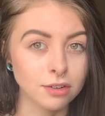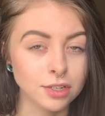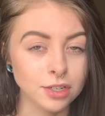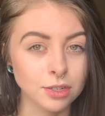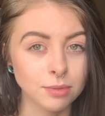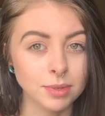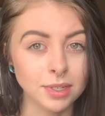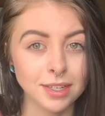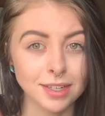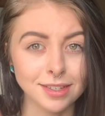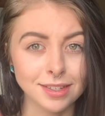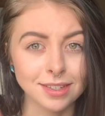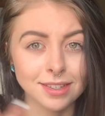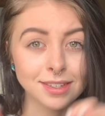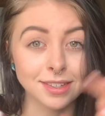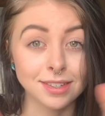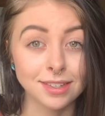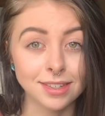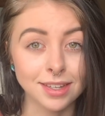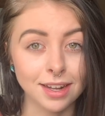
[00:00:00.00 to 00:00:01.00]
to because
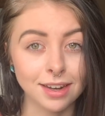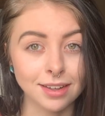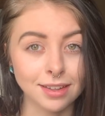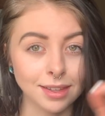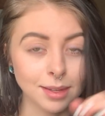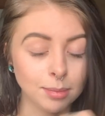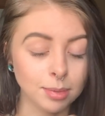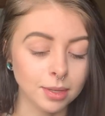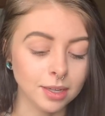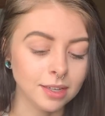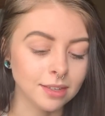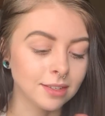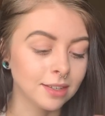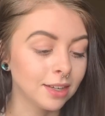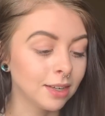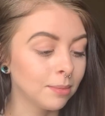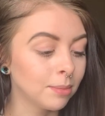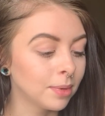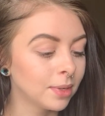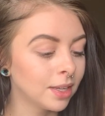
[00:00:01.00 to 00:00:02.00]
it's aesthetically
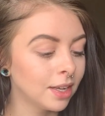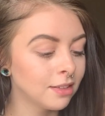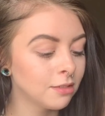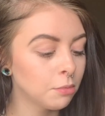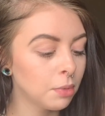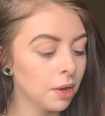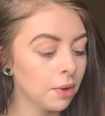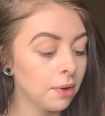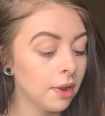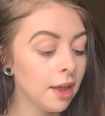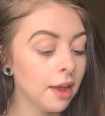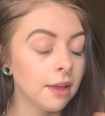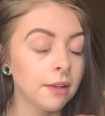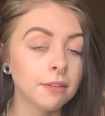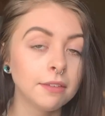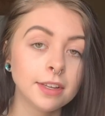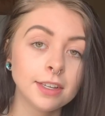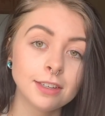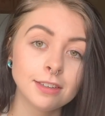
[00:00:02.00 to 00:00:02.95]
pleasing, but that's about it.